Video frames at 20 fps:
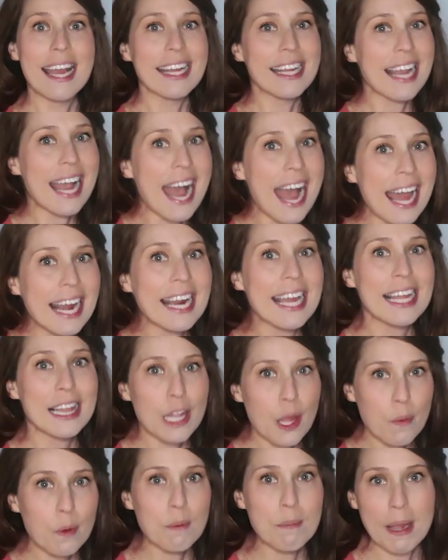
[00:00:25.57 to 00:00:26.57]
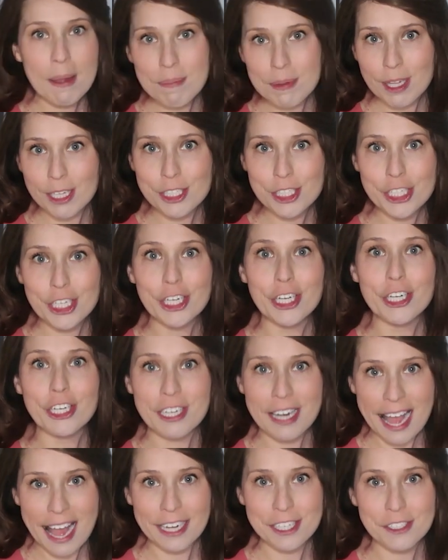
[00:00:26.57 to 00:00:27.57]
can I lower my blood sugar
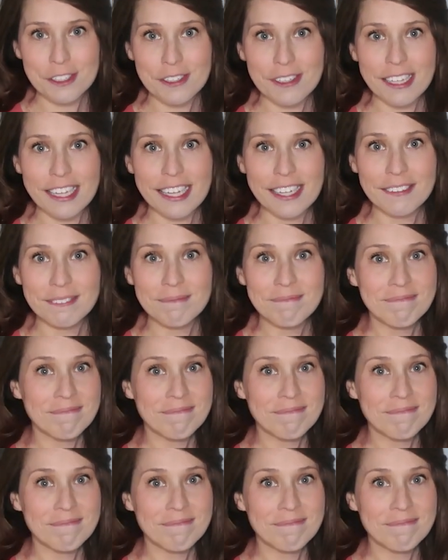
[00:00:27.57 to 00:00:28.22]
naturally?